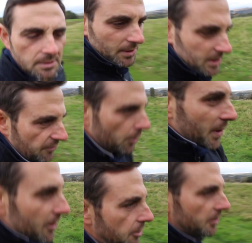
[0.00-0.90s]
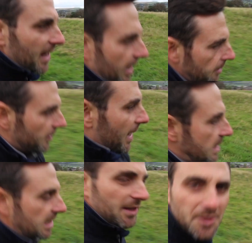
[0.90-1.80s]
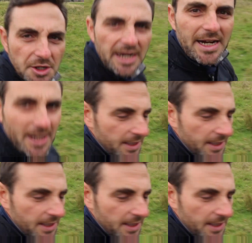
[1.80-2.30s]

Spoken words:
let's have a quick run down on the 18th green.